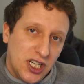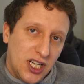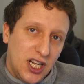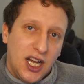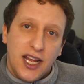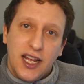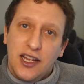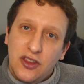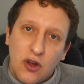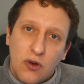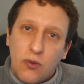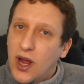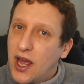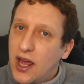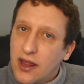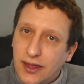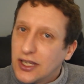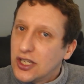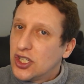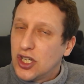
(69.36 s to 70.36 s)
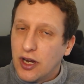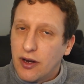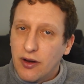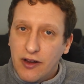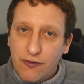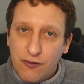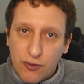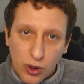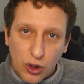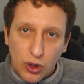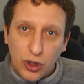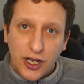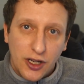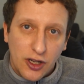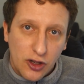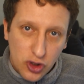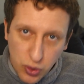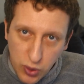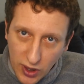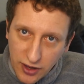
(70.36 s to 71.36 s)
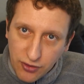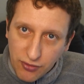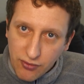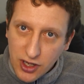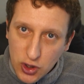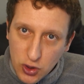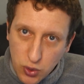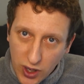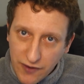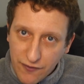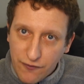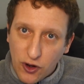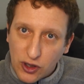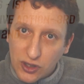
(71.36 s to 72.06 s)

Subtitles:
lead the way this year if we were looking at a 23-24